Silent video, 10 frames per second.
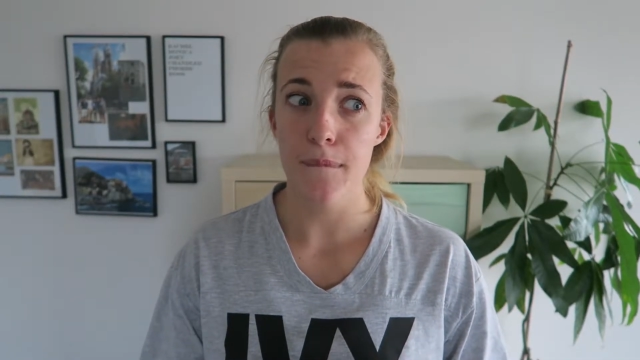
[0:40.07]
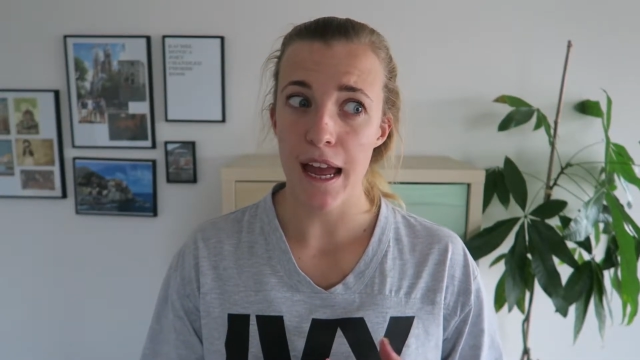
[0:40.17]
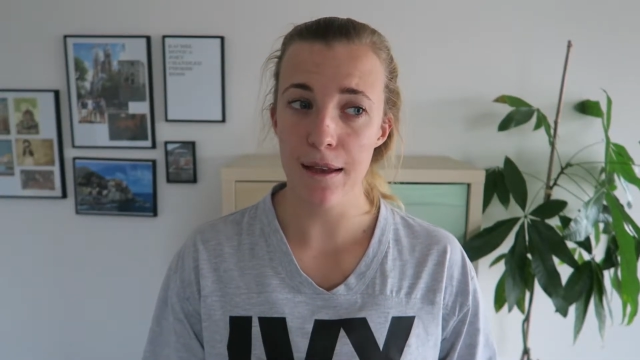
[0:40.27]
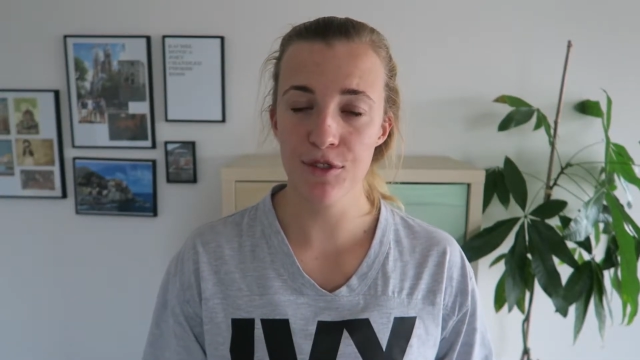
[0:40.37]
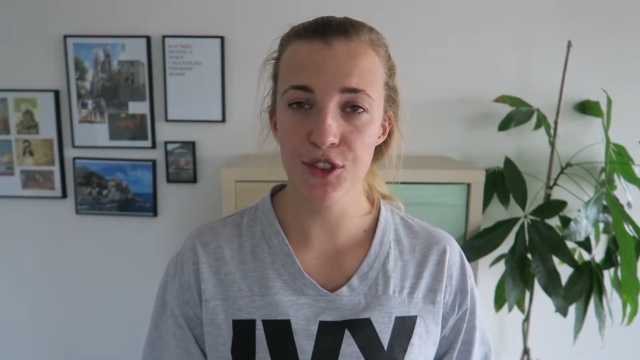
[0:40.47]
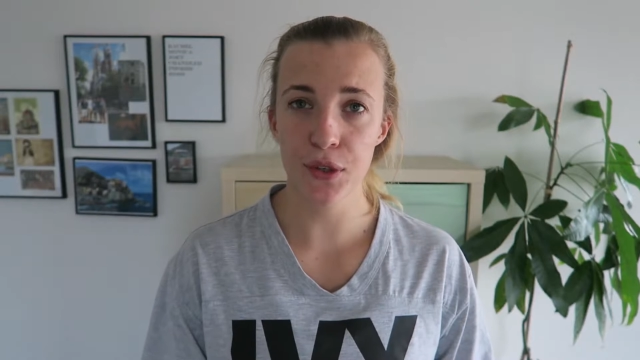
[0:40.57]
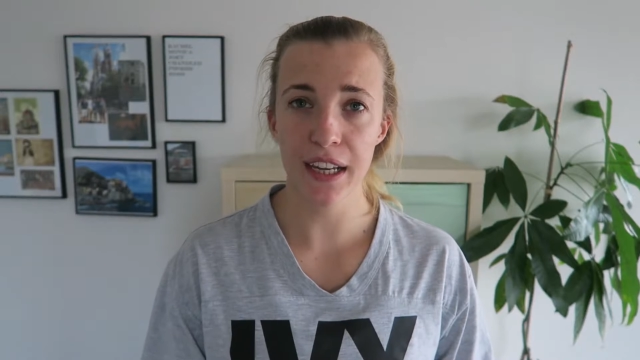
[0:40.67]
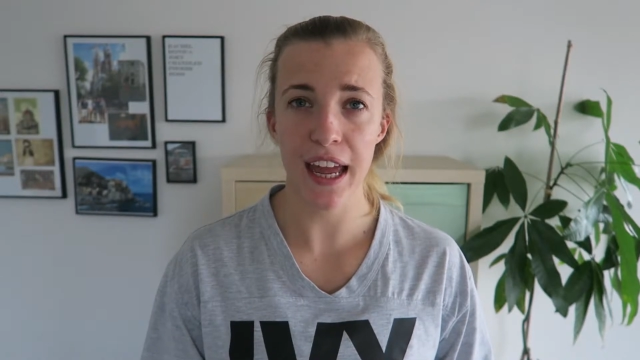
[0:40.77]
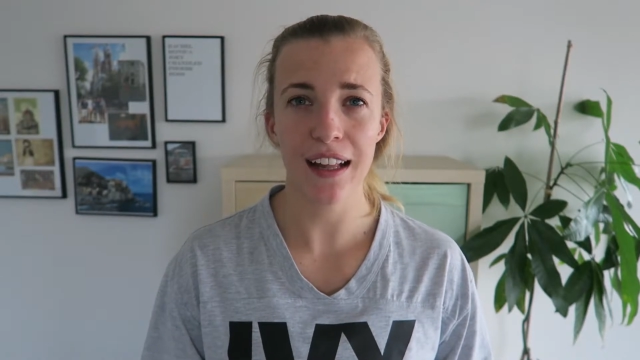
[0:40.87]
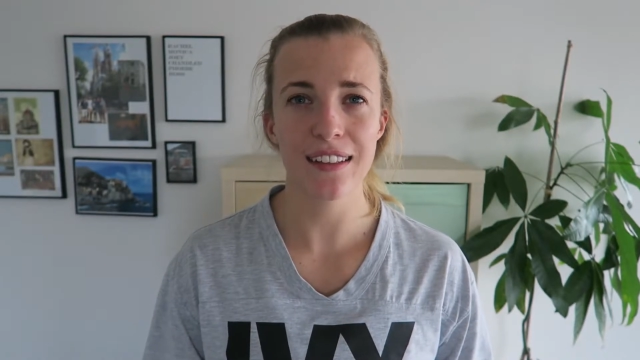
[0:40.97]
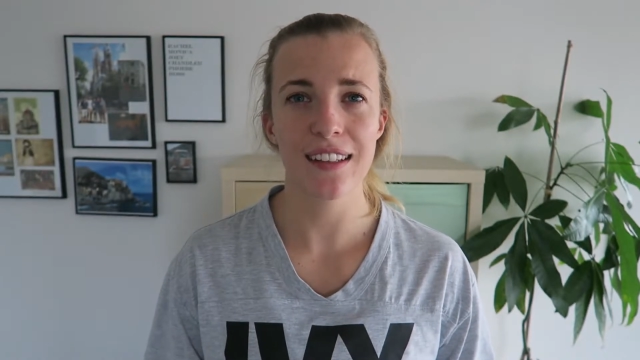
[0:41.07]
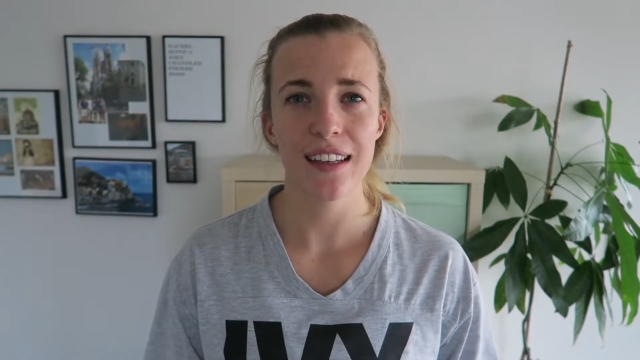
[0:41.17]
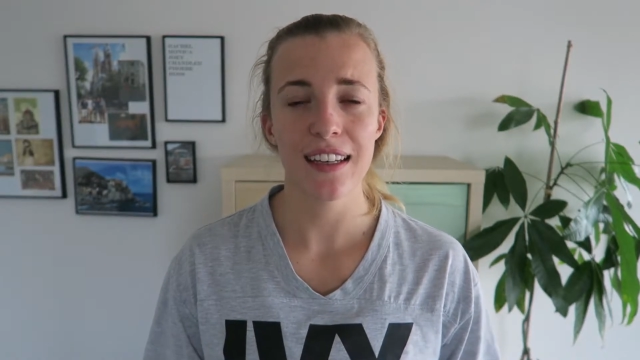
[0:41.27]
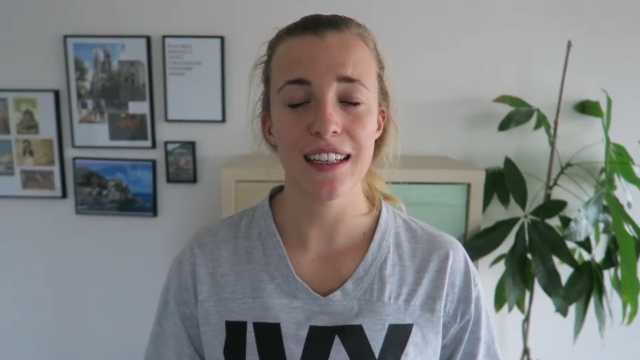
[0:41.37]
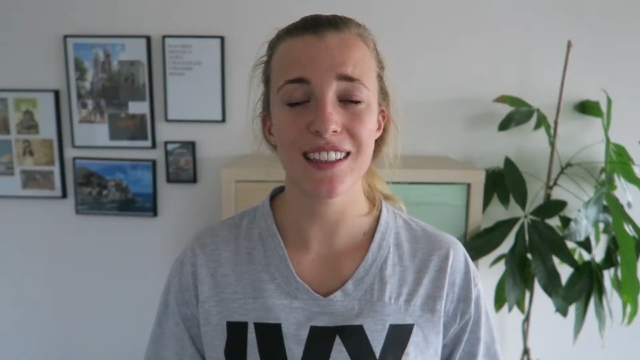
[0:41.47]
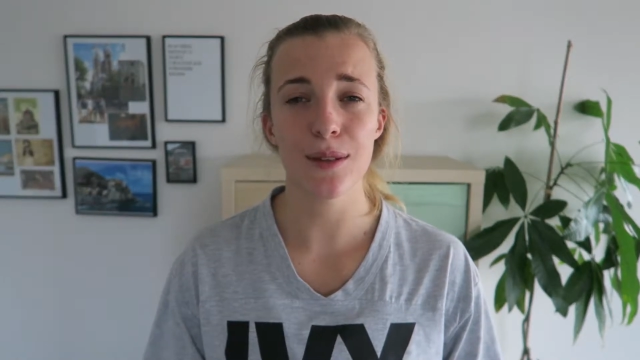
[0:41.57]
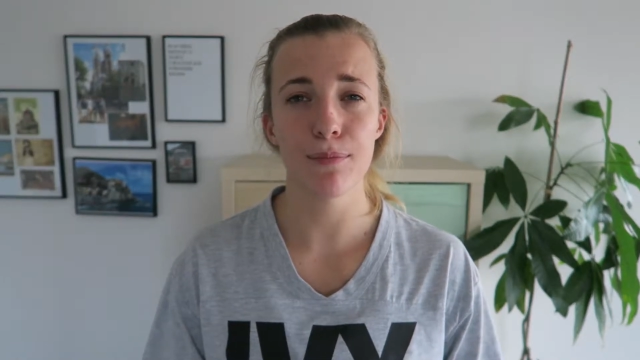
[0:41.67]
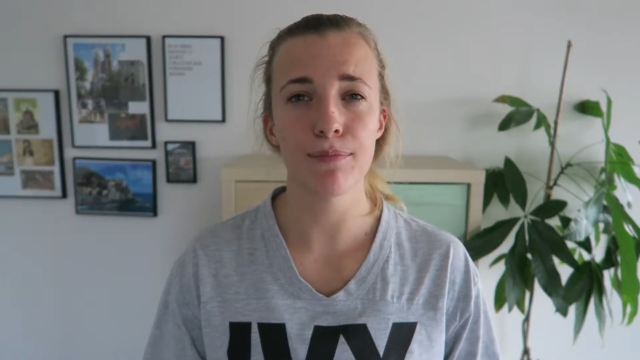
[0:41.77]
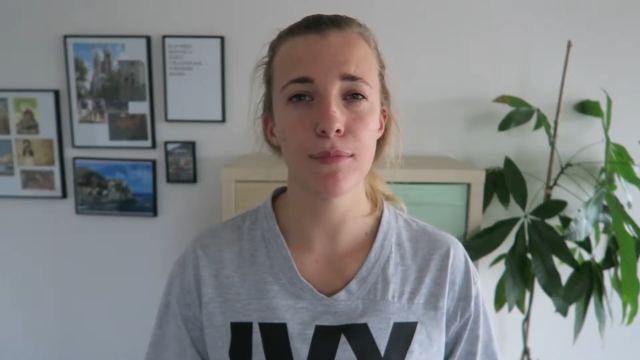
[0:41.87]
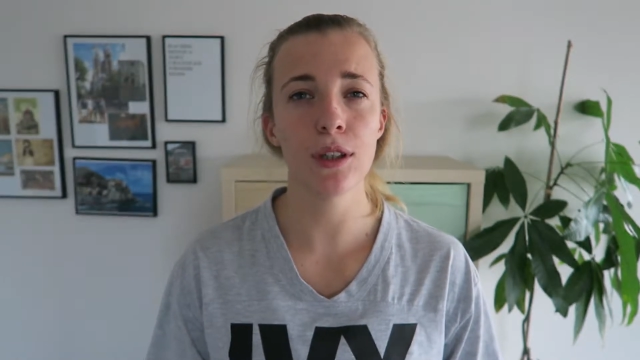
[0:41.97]
hamstring health is
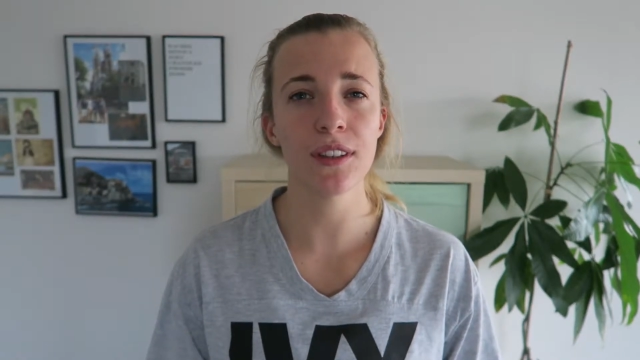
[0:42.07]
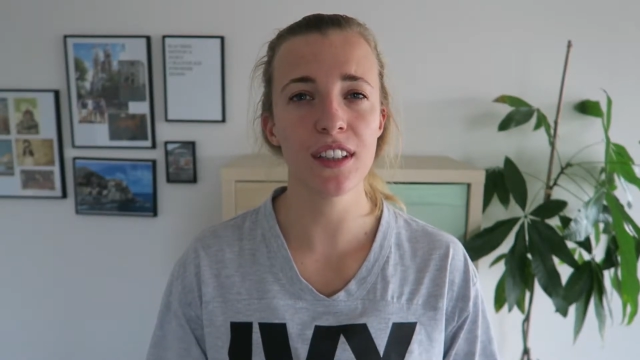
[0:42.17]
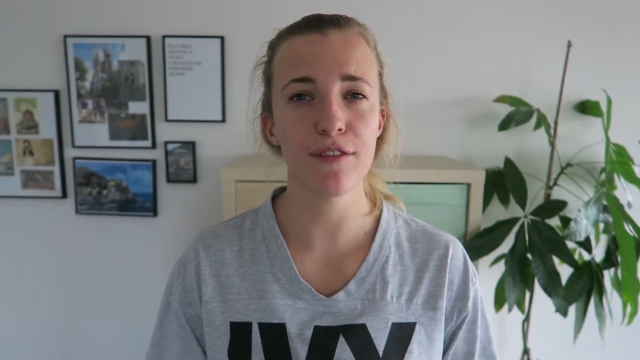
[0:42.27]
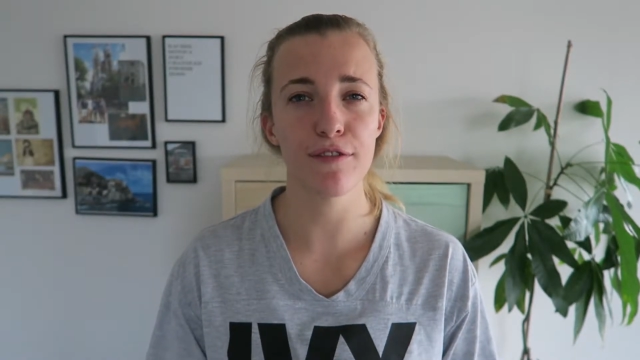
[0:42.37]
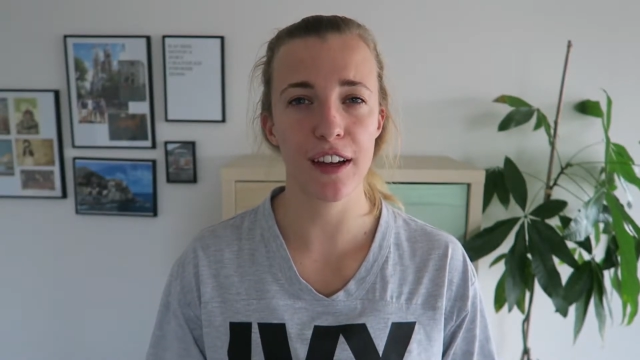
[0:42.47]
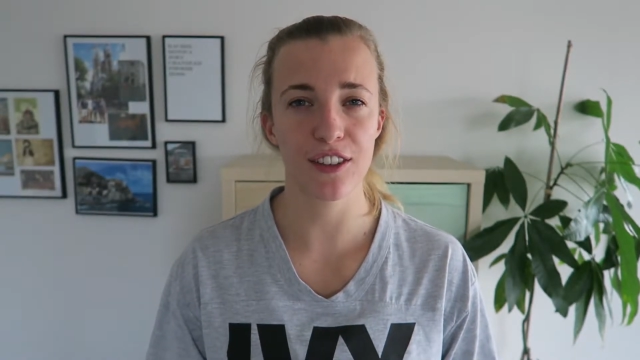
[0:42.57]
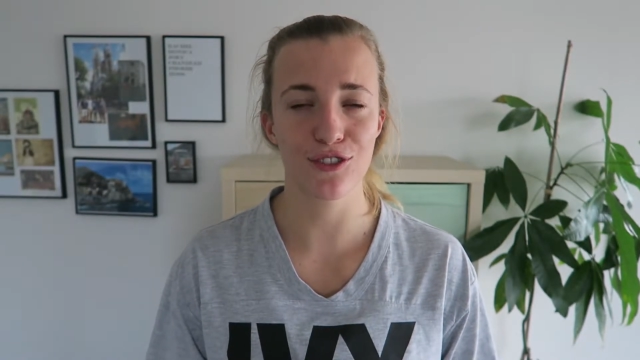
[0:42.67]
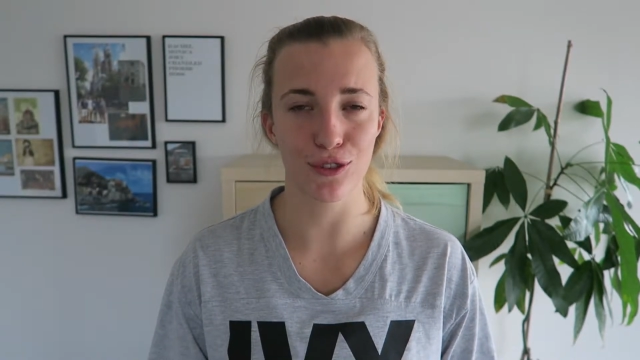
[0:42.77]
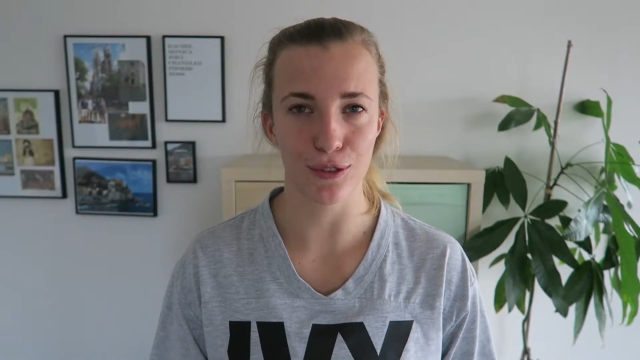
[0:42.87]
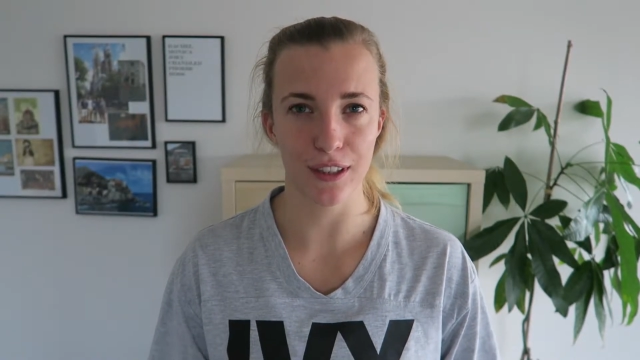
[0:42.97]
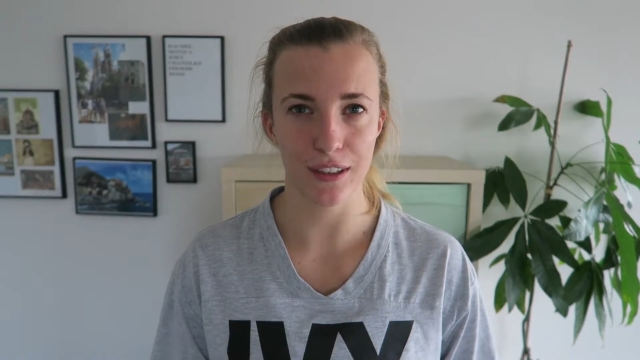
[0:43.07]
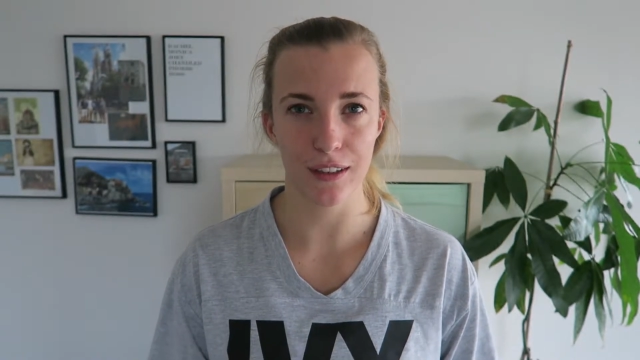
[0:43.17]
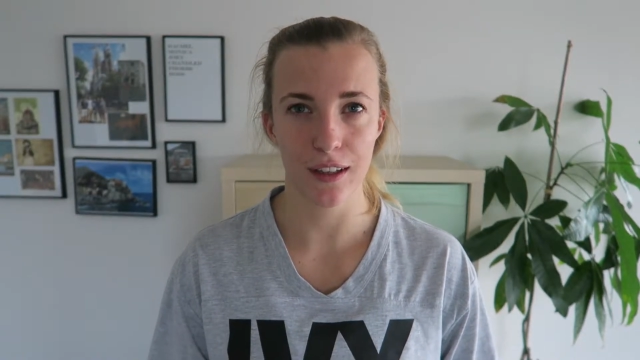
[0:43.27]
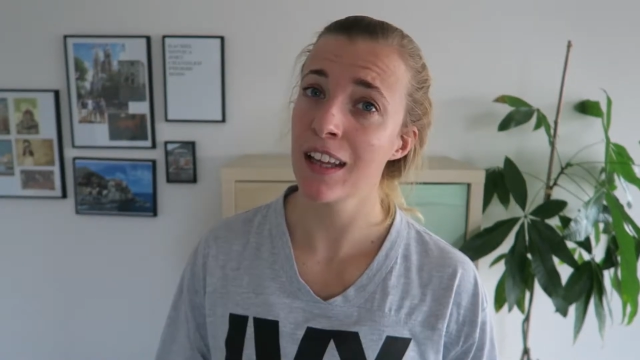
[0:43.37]
multifactorial.